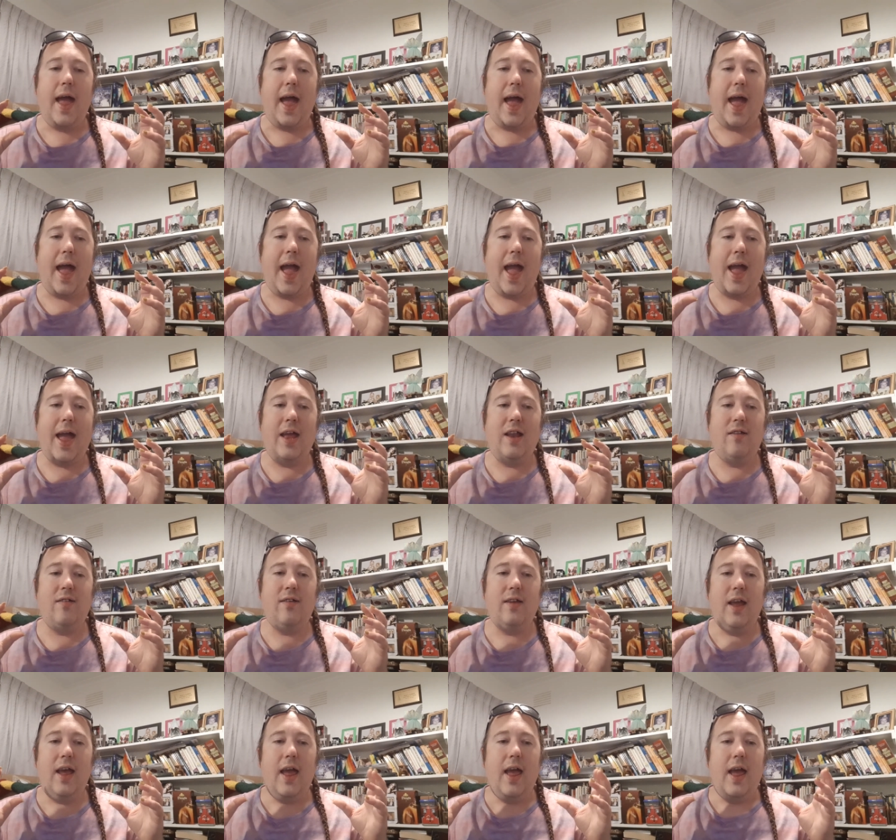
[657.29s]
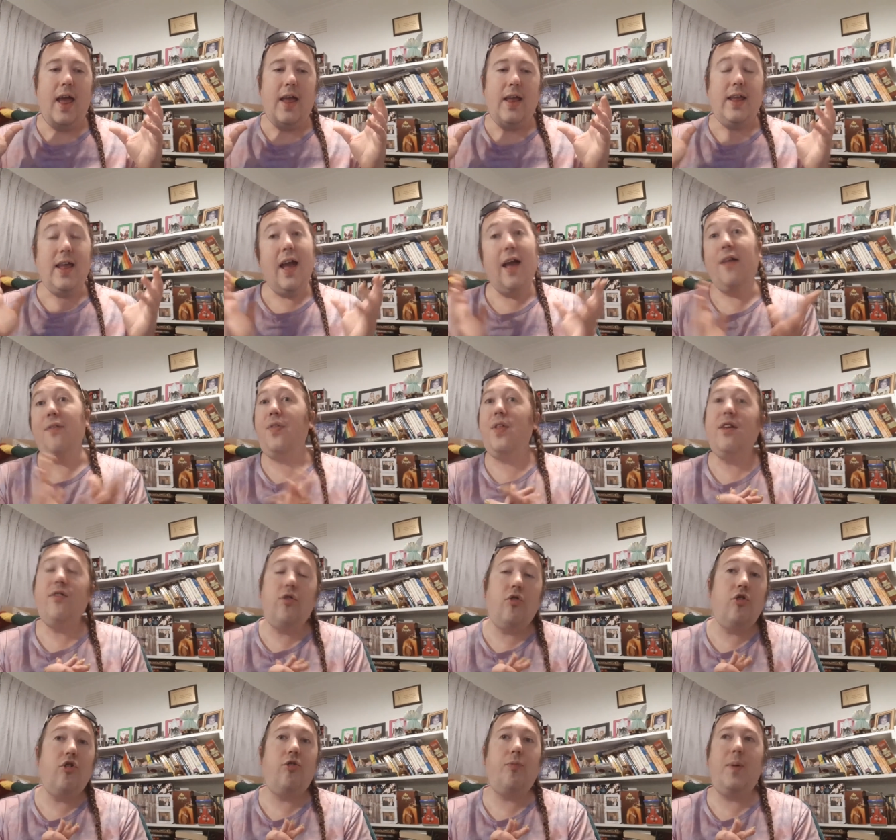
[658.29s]
And yeah, things
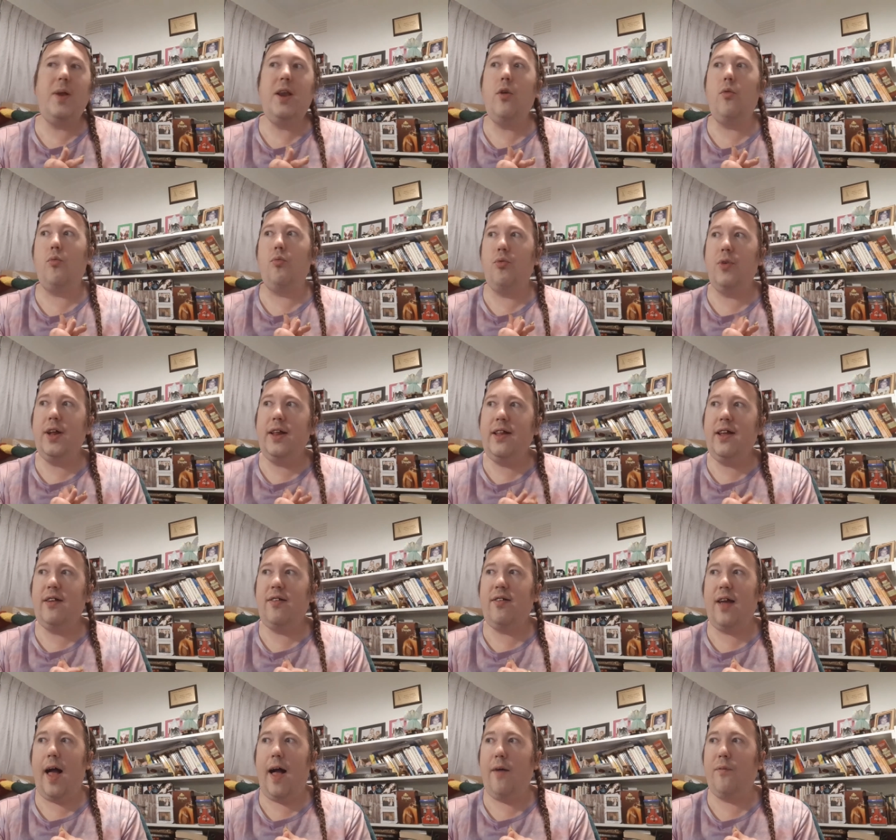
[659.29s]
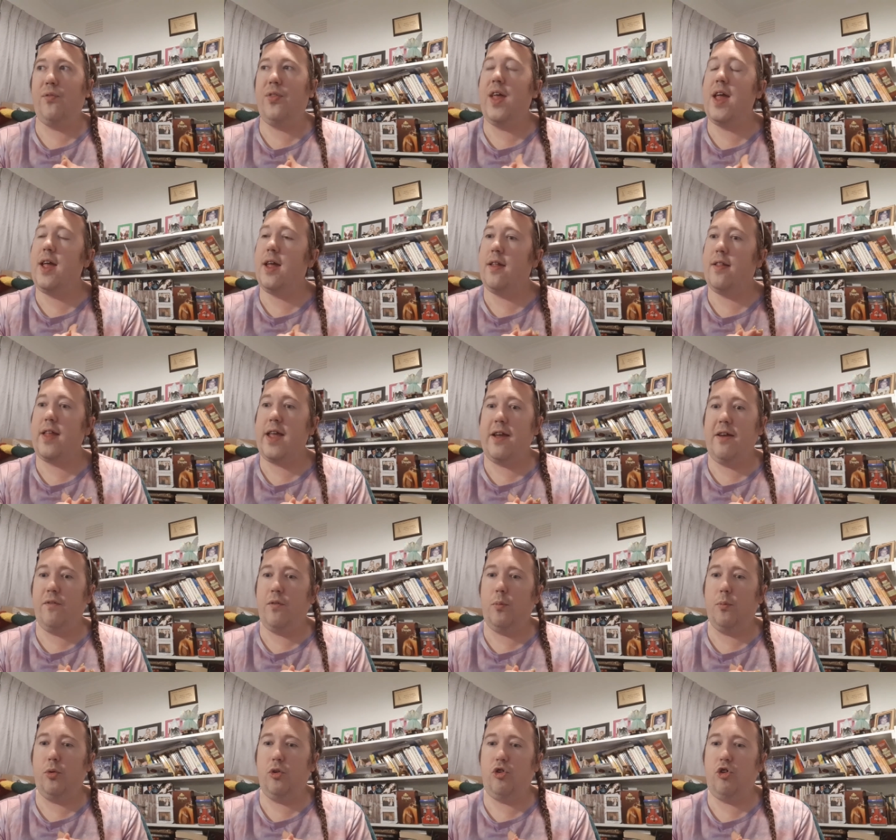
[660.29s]
have just been really tough. They're
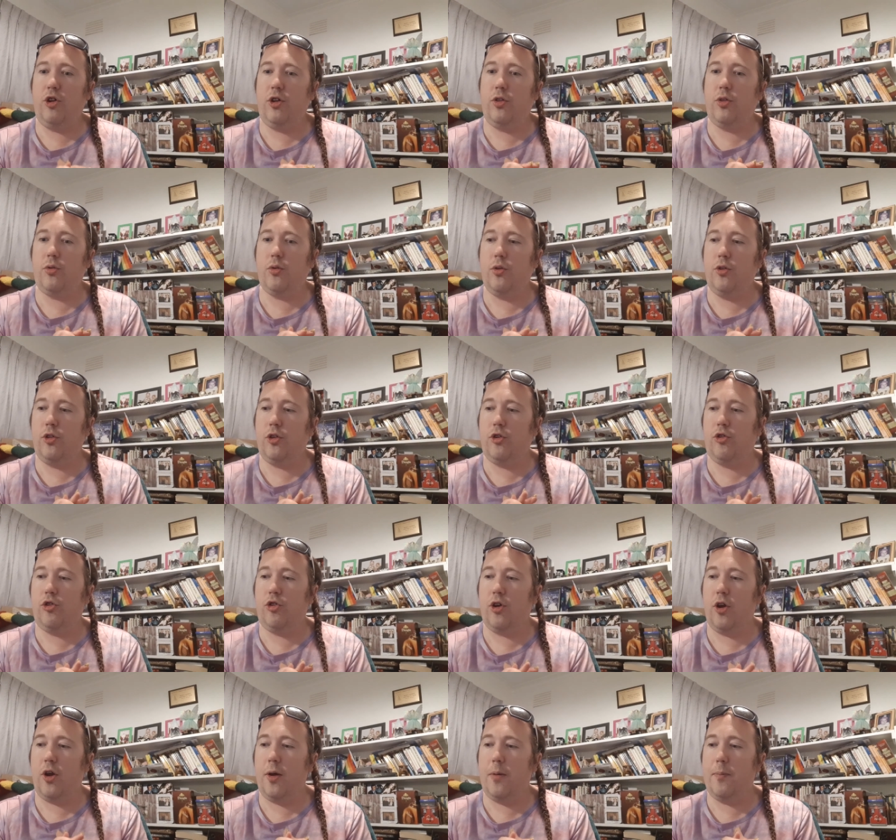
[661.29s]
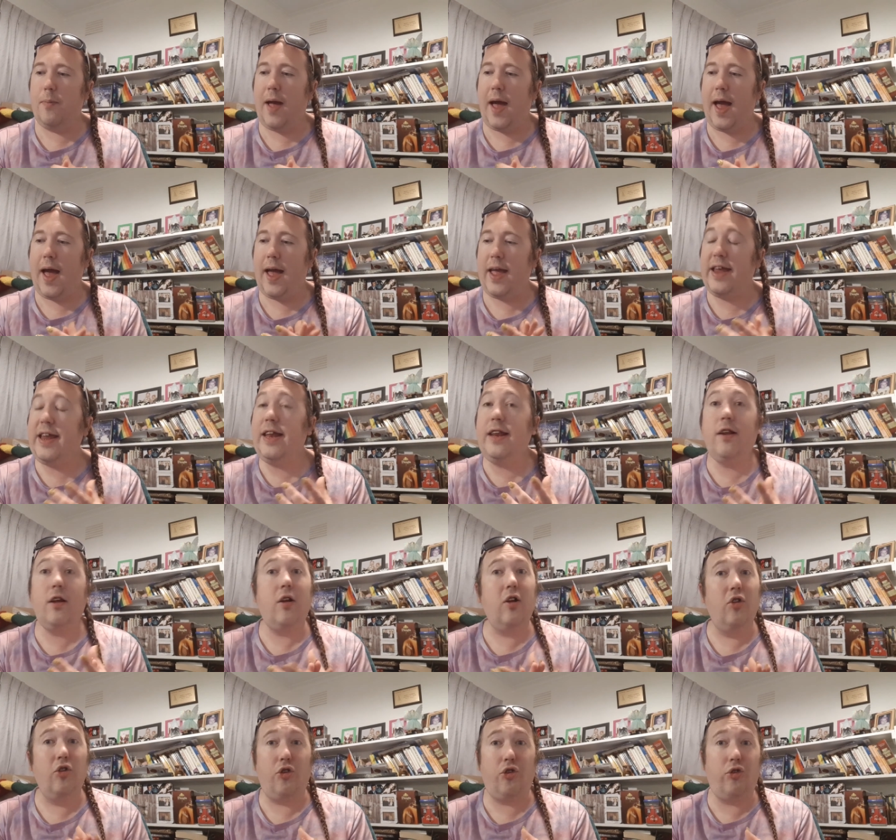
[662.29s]
even pushing through the term
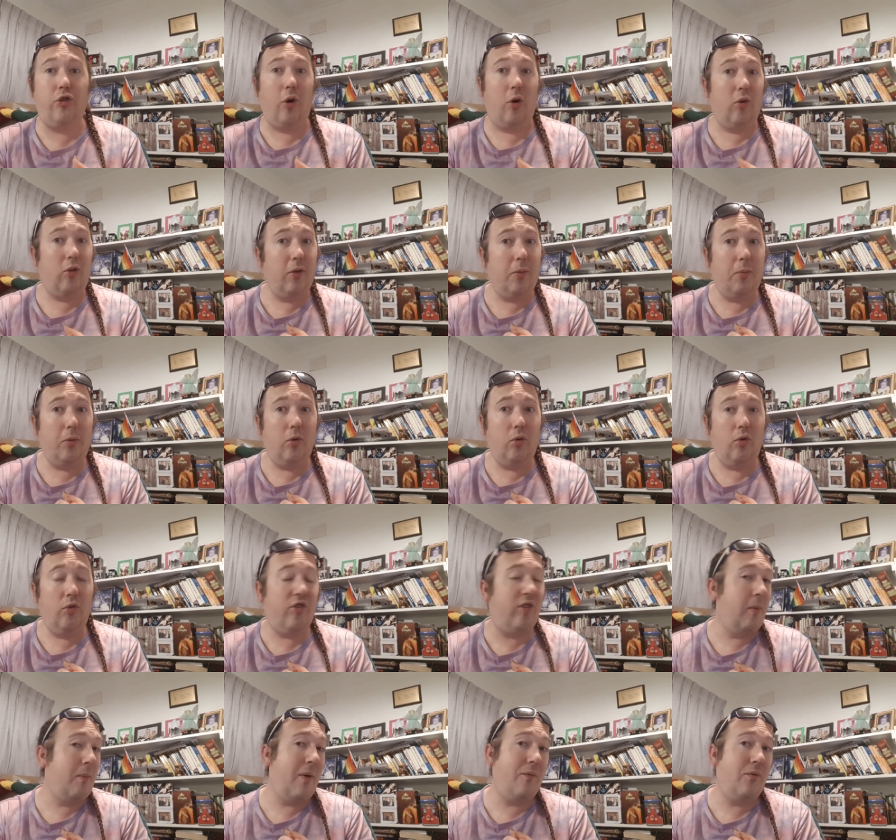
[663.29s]
inconsolable. For some of